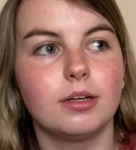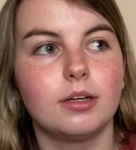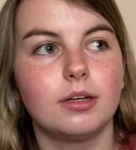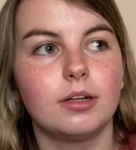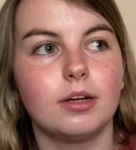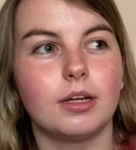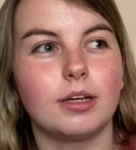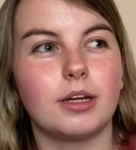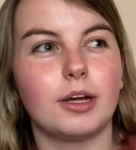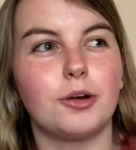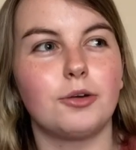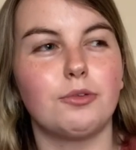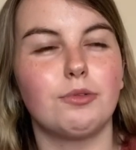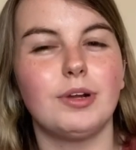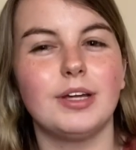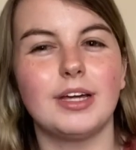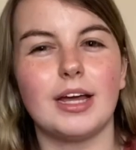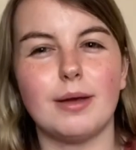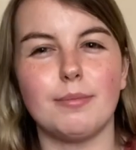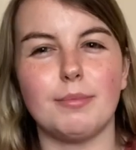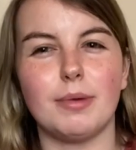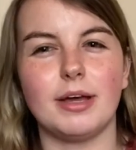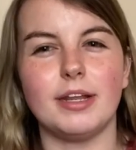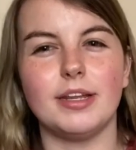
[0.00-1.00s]
Like, I don't really
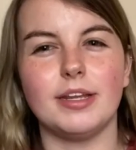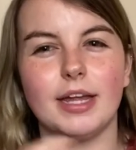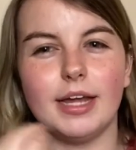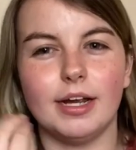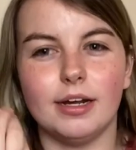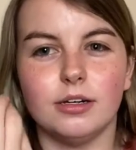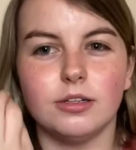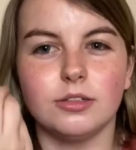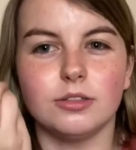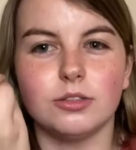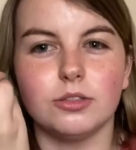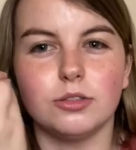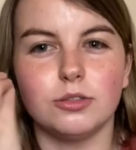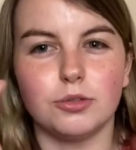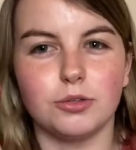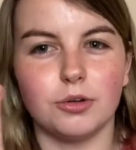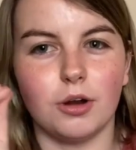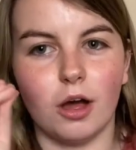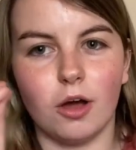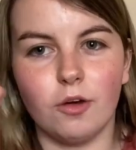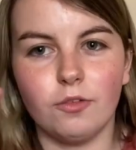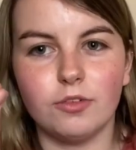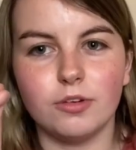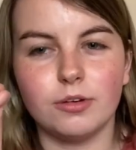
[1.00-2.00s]
get my nails done
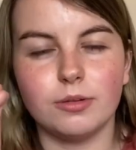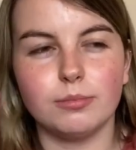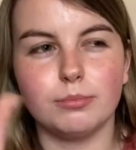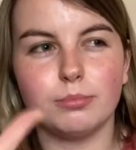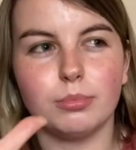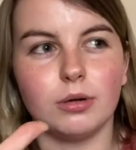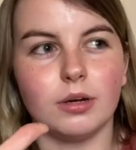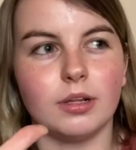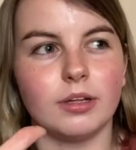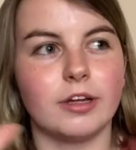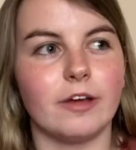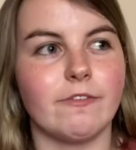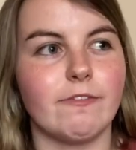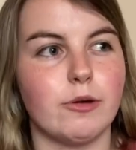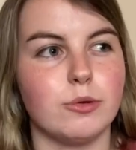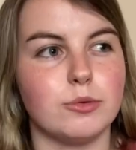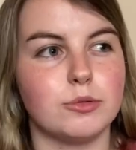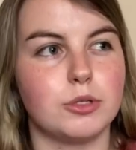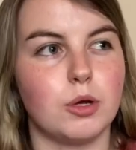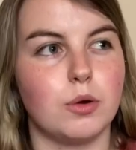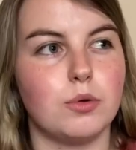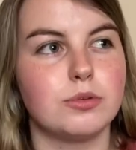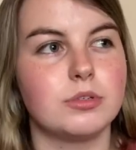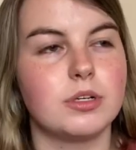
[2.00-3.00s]
often, but like if I was
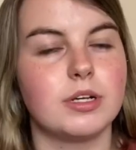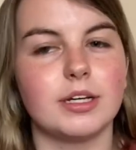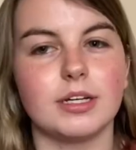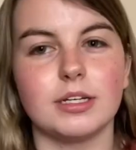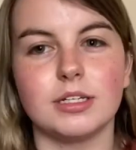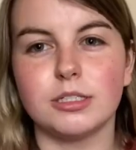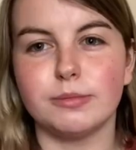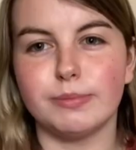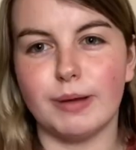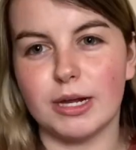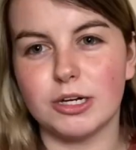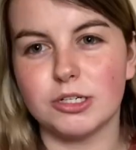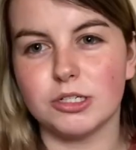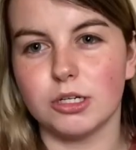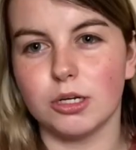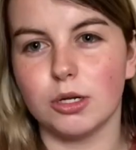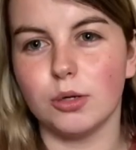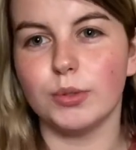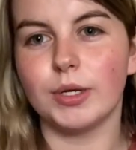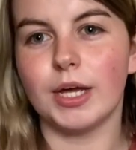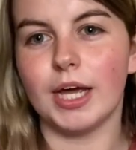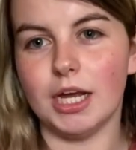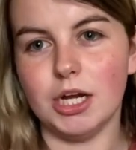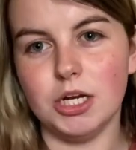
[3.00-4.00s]
going to like a special
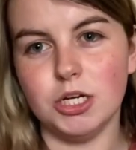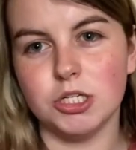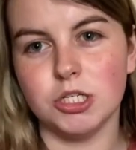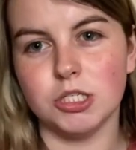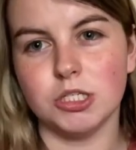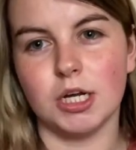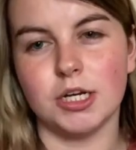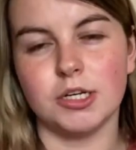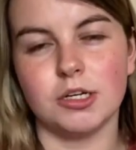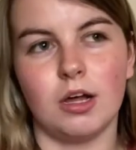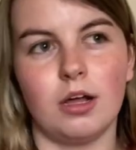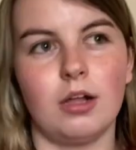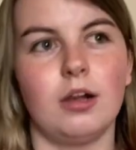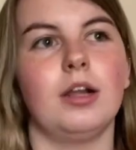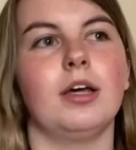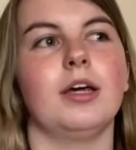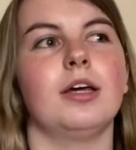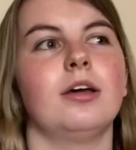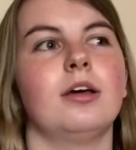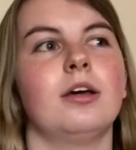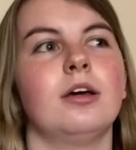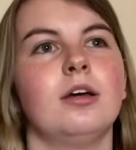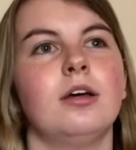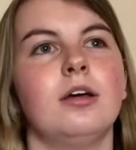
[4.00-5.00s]
occasion, I thought
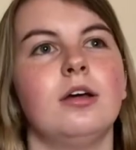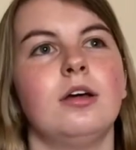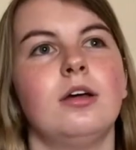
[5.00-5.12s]
like,